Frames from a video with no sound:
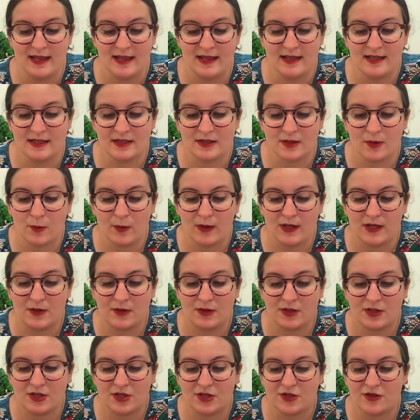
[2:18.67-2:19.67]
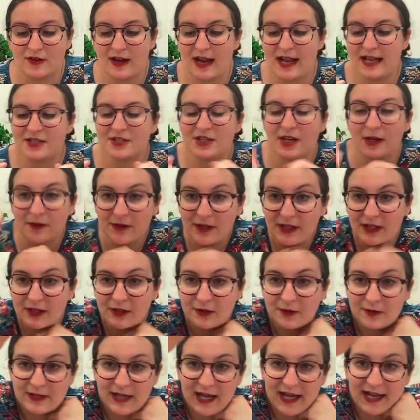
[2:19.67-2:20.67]
So when you stretch out the
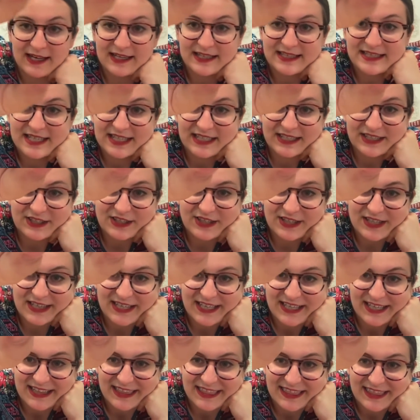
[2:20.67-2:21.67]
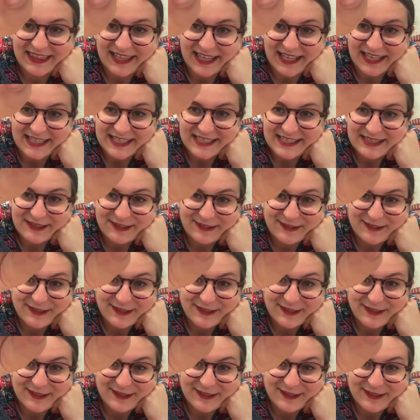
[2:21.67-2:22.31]
glue dot, it's gonna look like this.